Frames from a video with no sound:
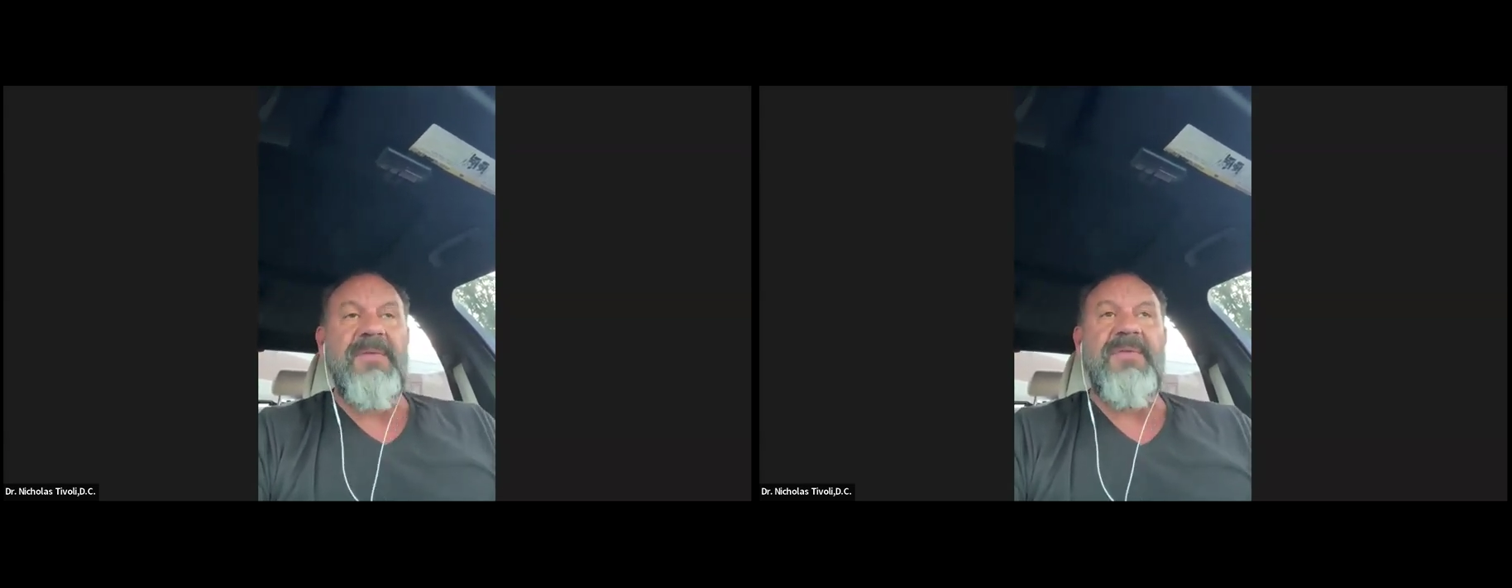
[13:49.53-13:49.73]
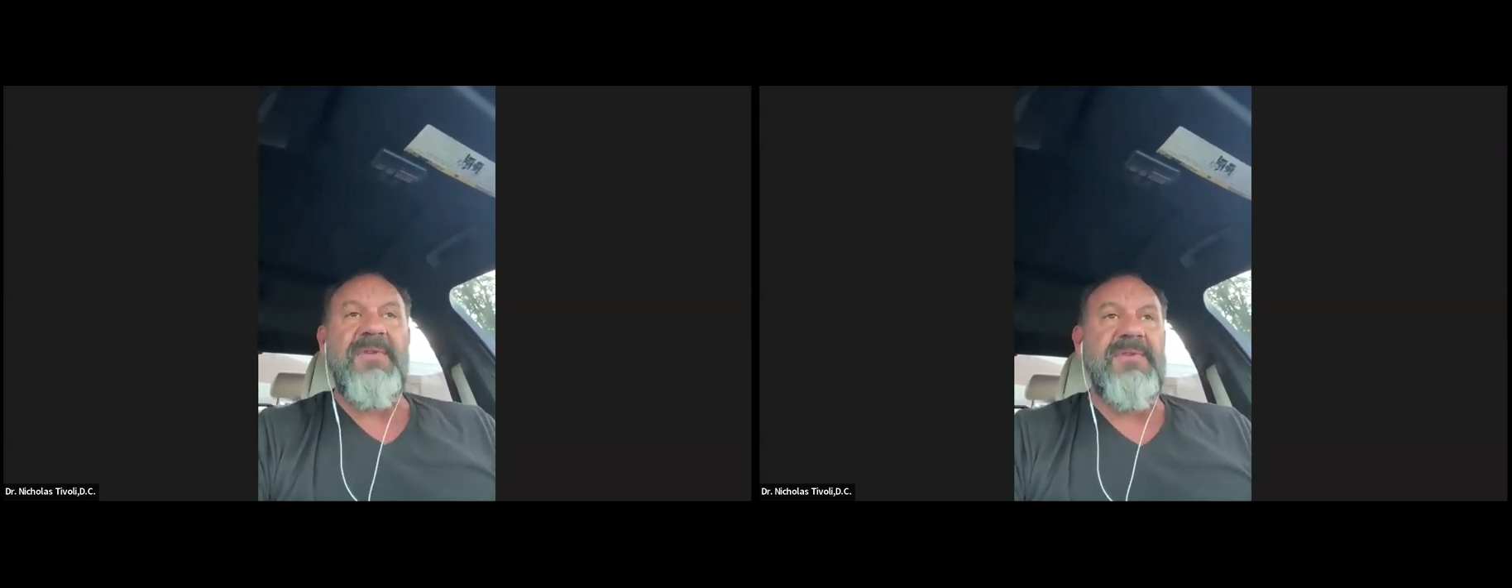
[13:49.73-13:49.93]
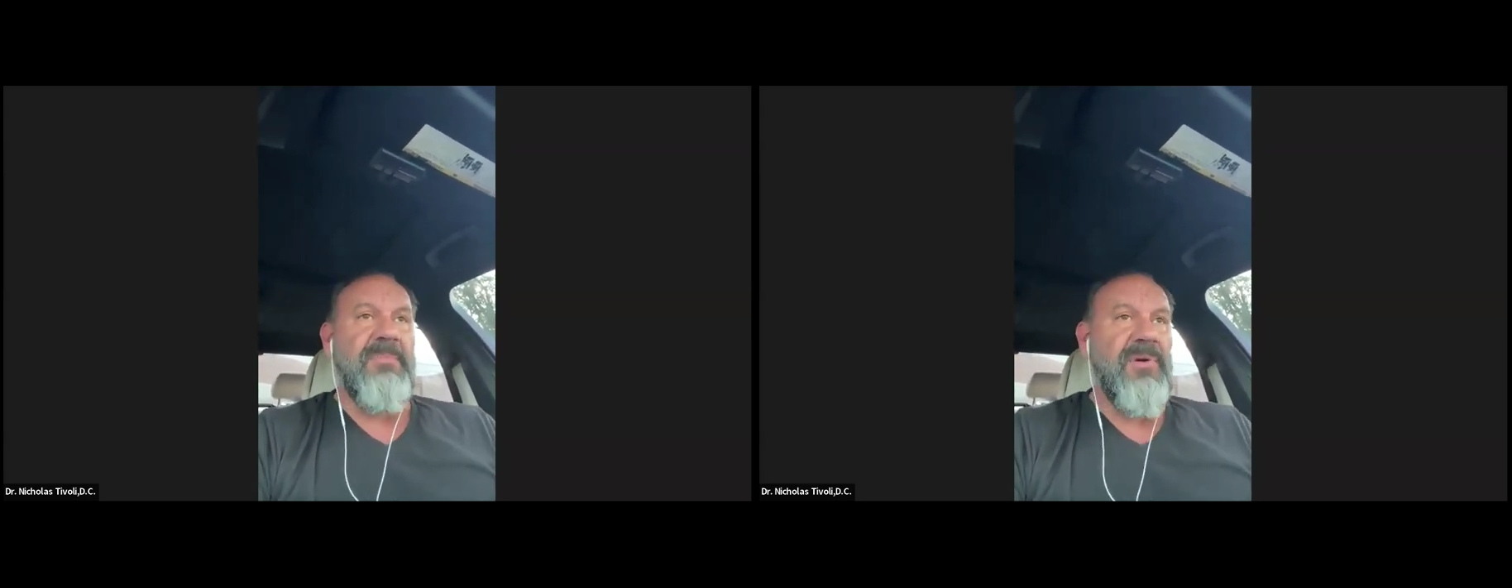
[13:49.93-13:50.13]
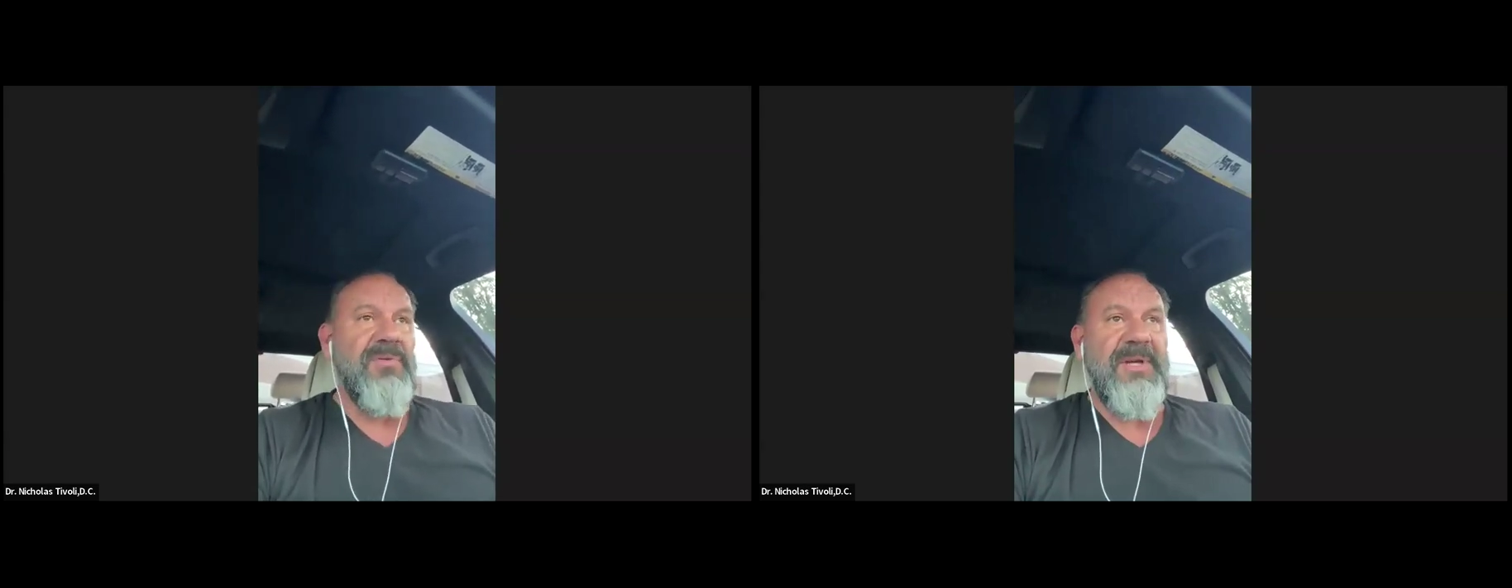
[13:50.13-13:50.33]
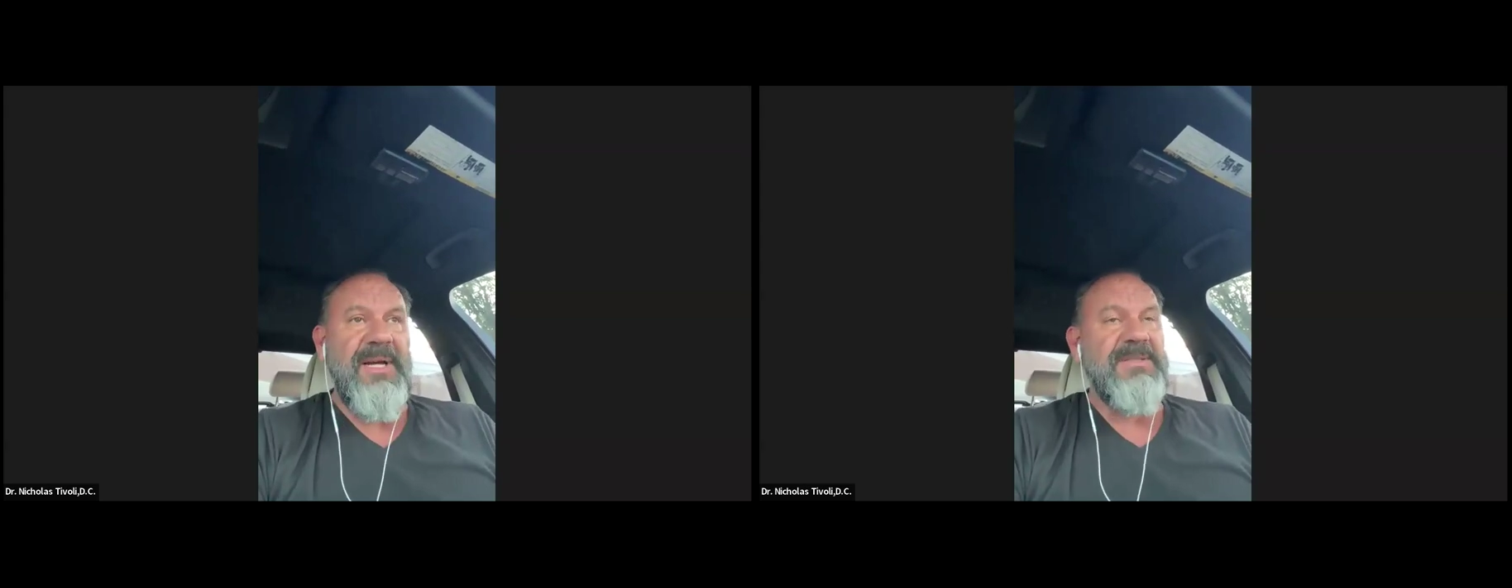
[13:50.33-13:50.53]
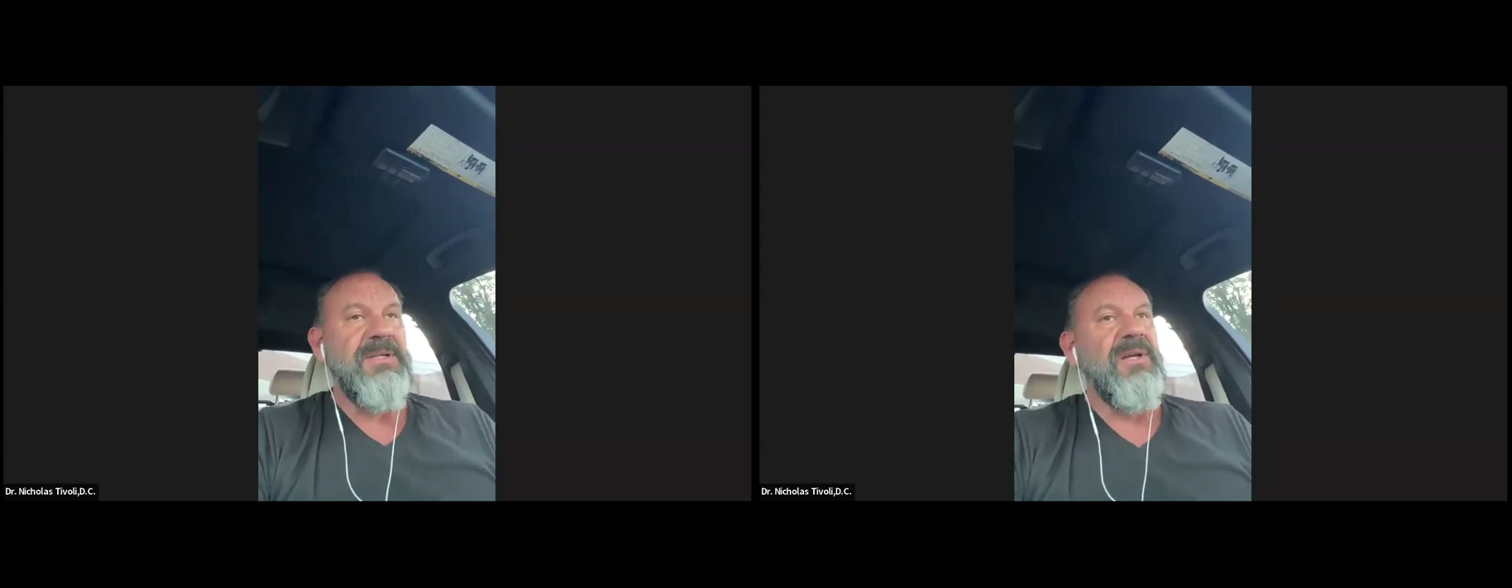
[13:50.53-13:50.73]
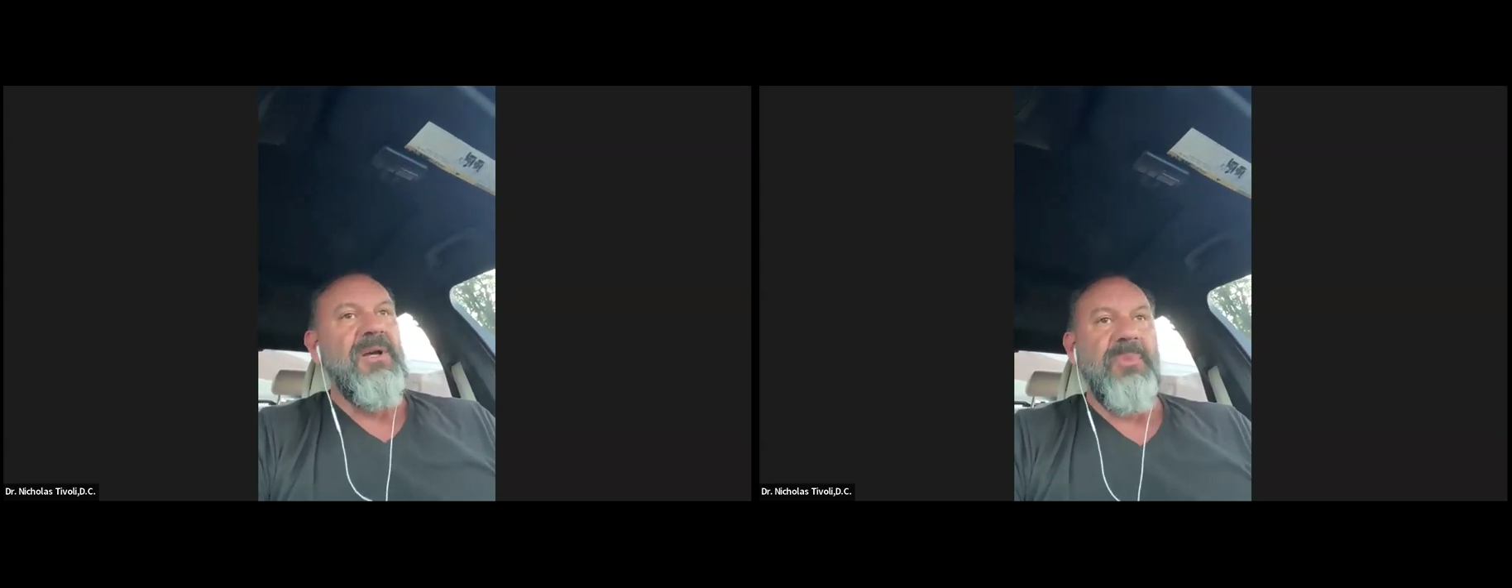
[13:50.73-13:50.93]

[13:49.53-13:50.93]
If it's on both sides,